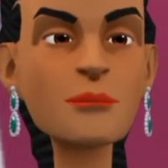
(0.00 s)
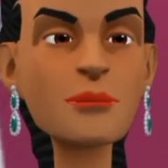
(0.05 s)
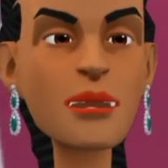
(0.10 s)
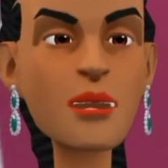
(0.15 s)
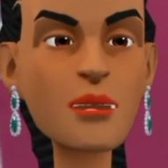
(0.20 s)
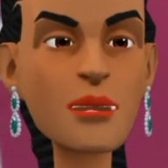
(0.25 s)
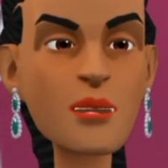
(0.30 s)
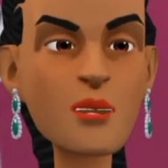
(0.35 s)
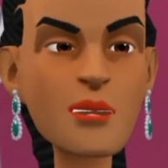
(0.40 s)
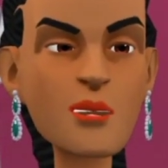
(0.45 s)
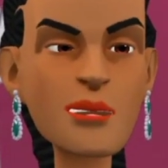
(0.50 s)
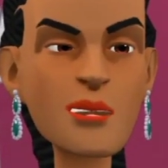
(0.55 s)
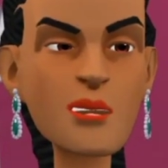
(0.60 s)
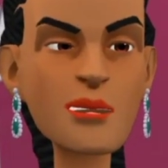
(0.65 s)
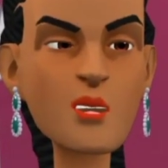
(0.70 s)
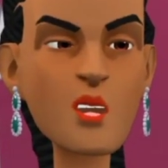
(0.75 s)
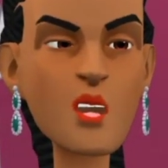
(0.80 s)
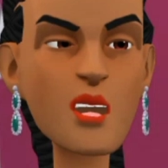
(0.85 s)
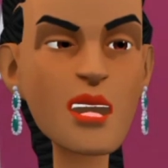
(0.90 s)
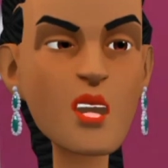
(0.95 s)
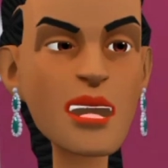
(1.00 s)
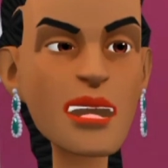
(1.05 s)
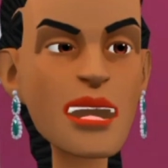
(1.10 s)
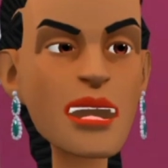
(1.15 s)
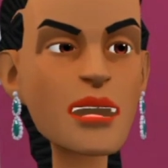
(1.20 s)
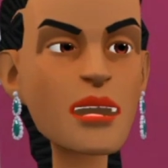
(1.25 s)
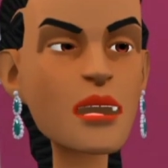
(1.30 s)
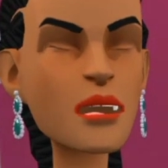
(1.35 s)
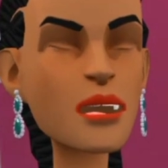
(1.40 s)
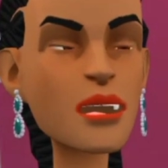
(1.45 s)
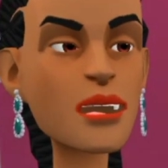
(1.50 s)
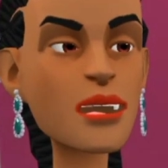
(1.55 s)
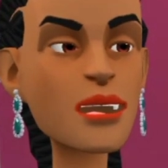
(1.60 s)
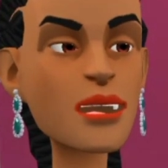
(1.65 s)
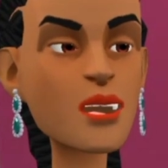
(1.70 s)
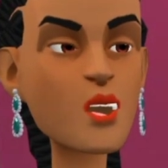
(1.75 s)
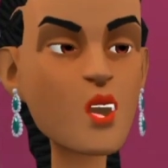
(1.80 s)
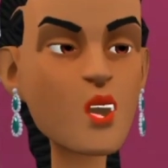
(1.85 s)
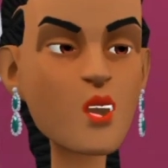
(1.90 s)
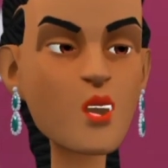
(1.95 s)
You're a young girl. Why are you talking
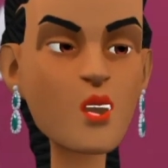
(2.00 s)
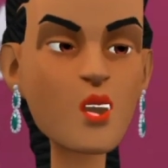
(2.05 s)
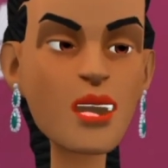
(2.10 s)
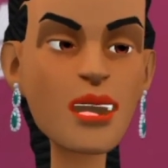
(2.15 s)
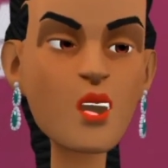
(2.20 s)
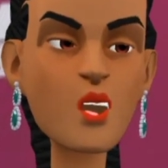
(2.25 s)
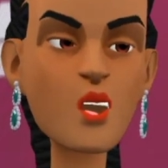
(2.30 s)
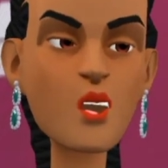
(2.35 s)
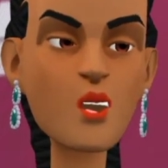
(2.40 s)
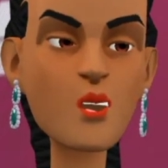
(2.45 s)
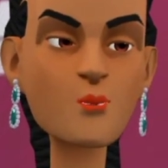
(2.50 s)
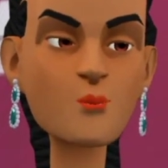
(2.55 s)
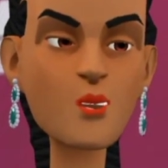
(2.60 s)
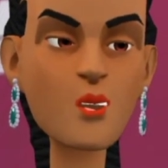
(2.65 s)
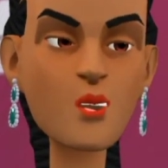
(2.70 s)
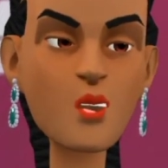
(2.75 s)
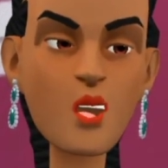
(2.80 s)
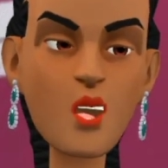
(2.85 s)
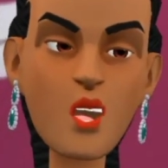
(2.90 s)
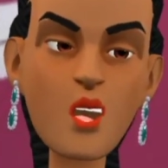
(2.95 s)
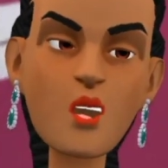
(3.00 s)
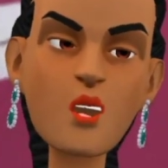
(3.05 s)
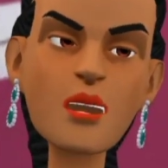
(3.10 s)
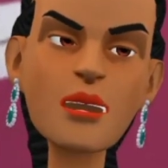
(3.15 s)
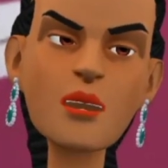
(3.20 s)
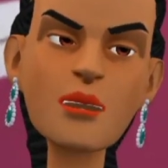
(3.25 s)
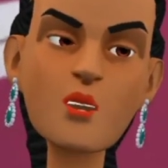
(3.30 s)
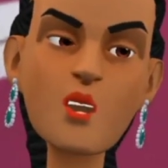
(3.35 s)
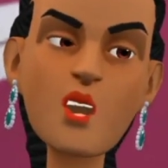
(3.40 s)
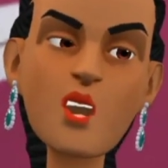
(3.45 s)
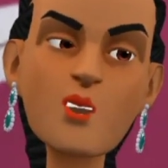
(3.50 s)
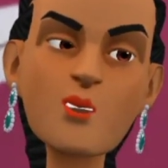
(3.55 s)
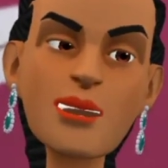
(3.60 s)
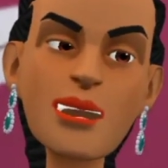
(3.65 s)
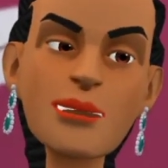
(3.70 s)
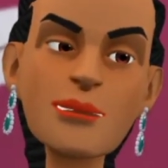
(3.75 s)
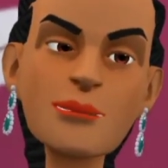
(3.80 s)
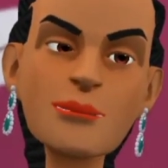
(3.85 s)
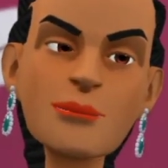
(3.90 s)
like an old, archaic woman?